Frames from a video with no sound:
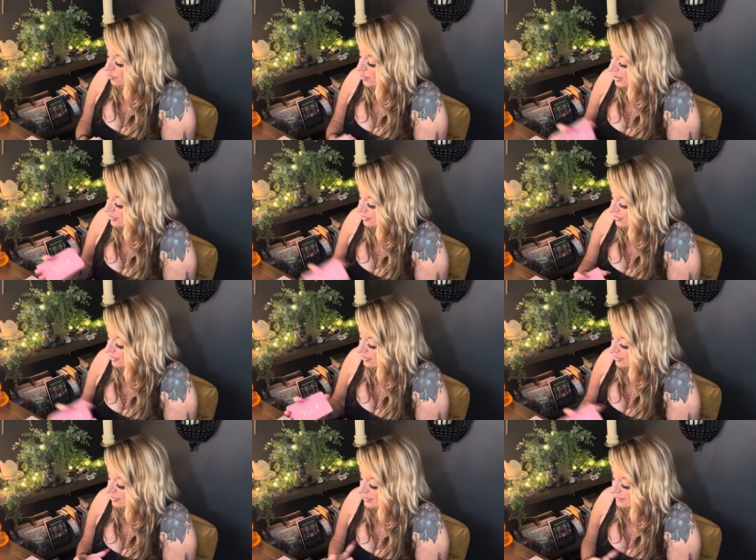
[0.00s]
with
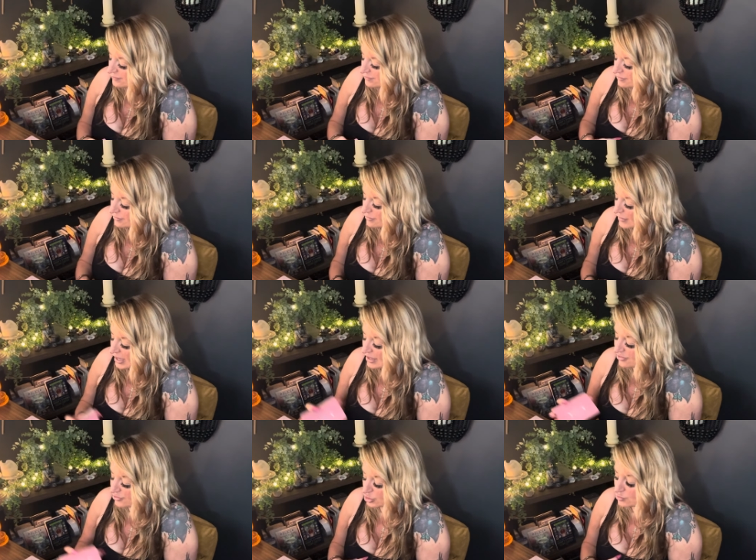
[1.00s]
a
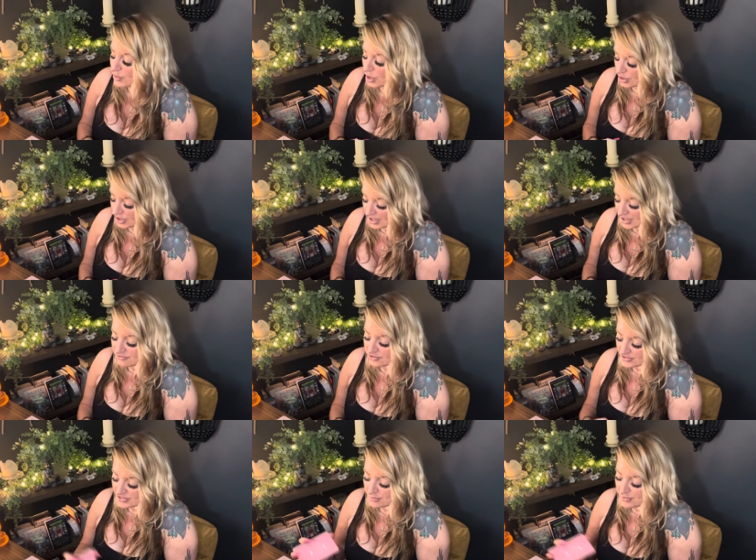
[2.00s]
third party for
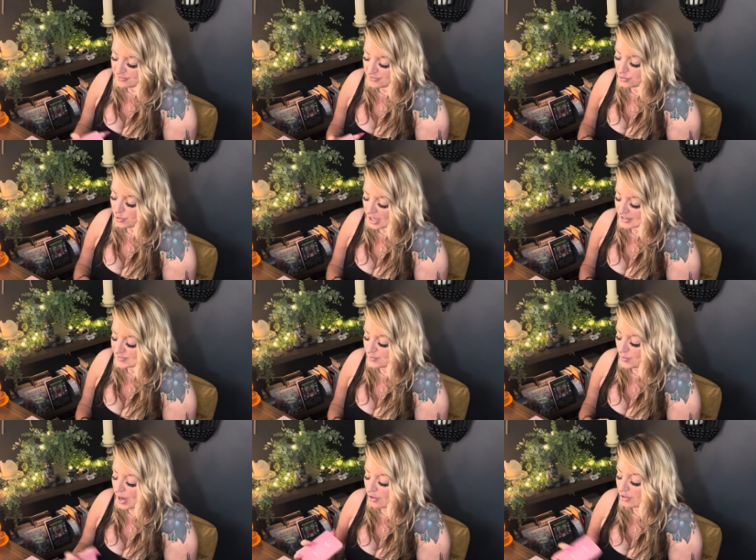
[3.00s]
some of you as
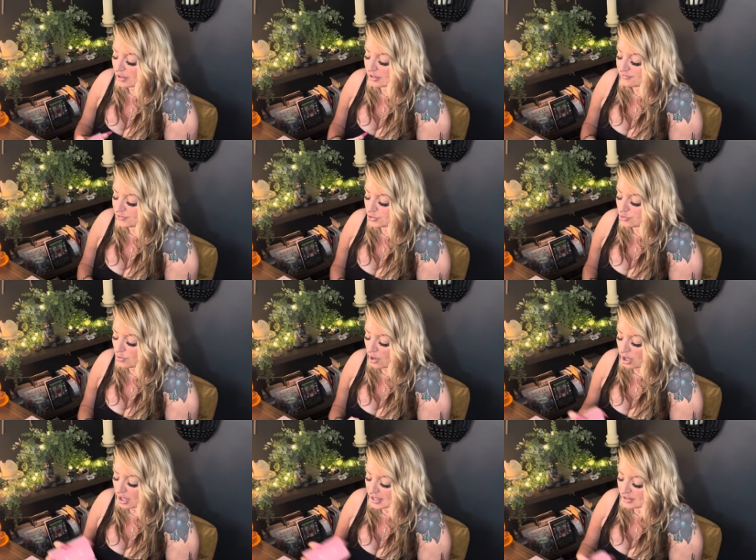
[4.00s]
well. If you
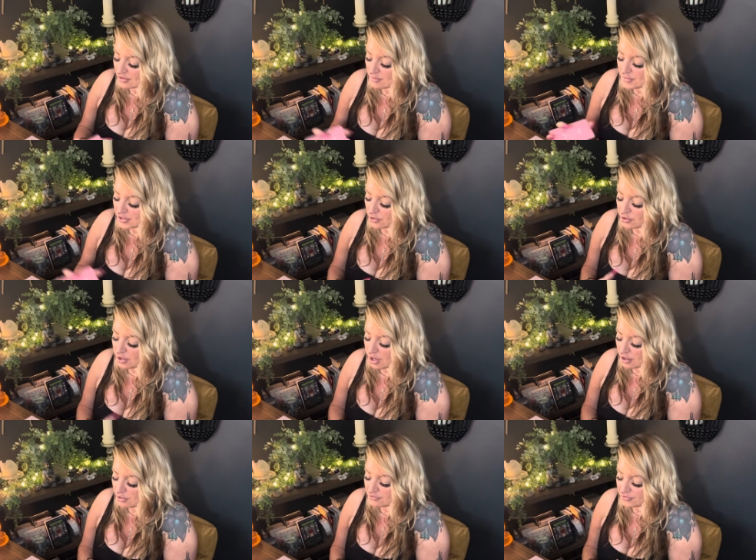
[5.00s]
are in the middle
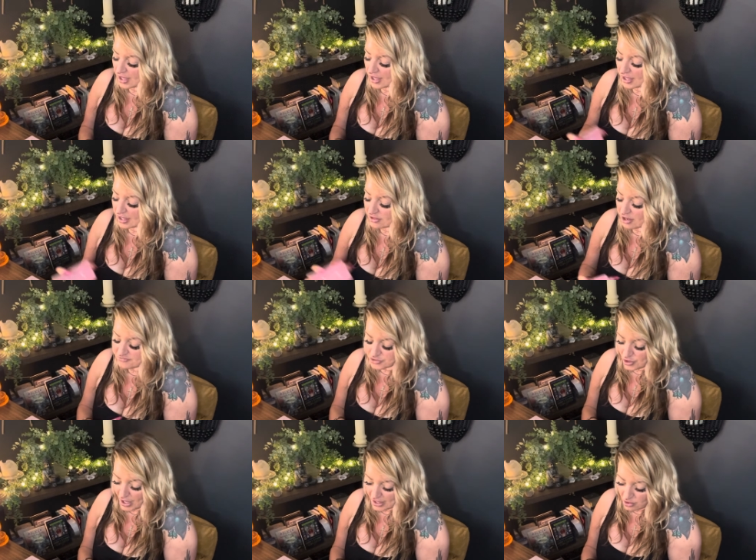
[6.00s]
of a love
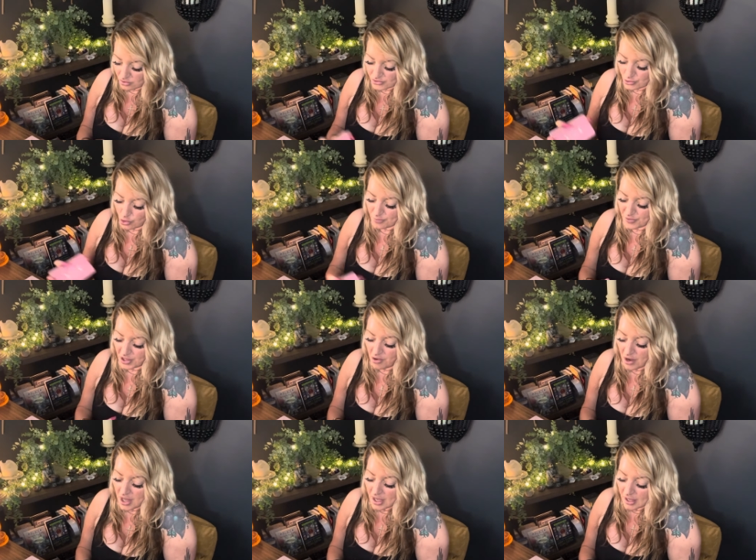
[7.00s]
triangle,
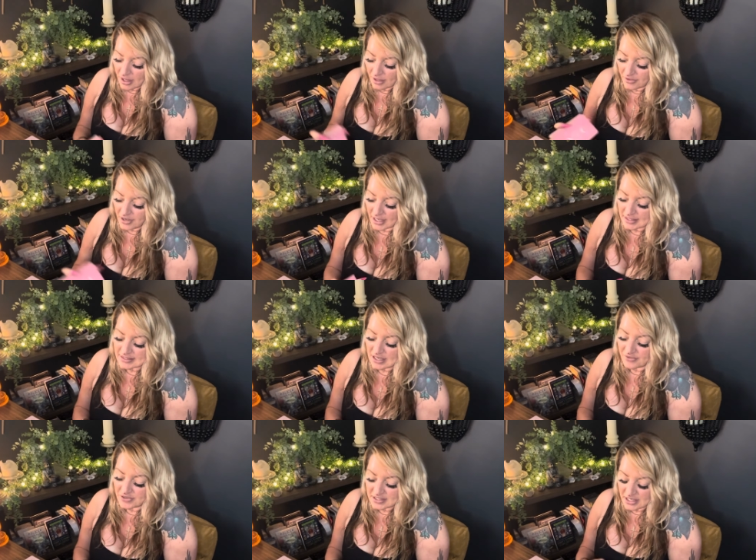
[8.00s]
Scorpio, the next
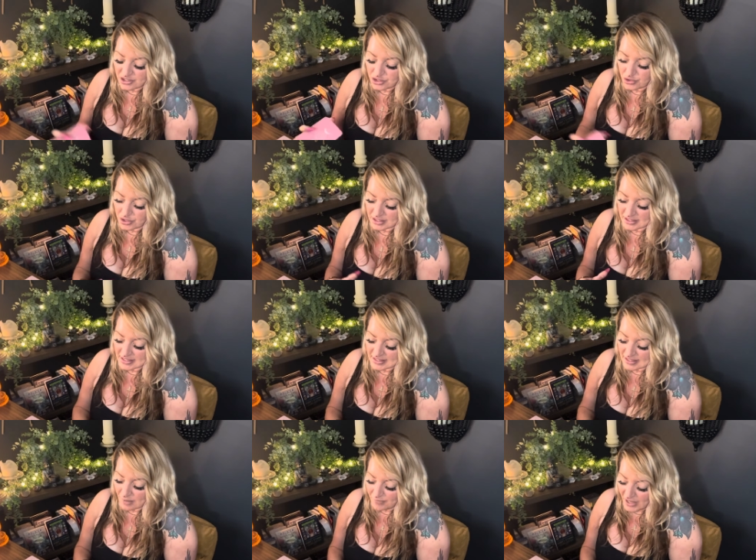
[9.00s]
seven days you could see
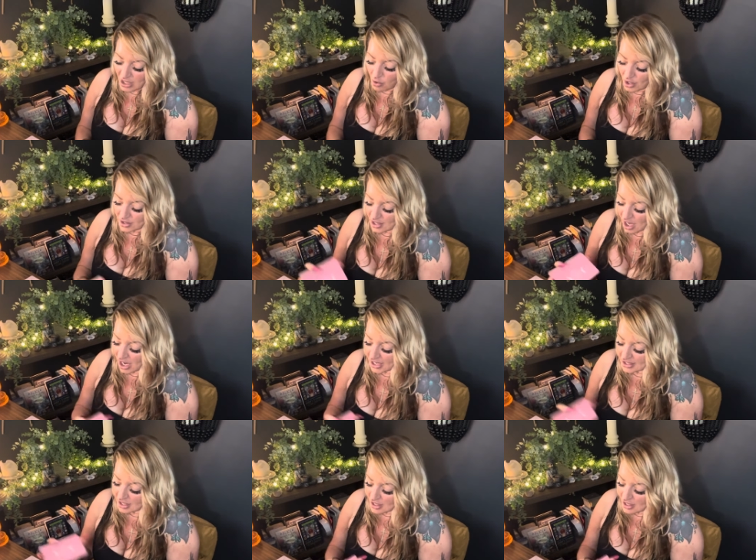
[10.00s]
something online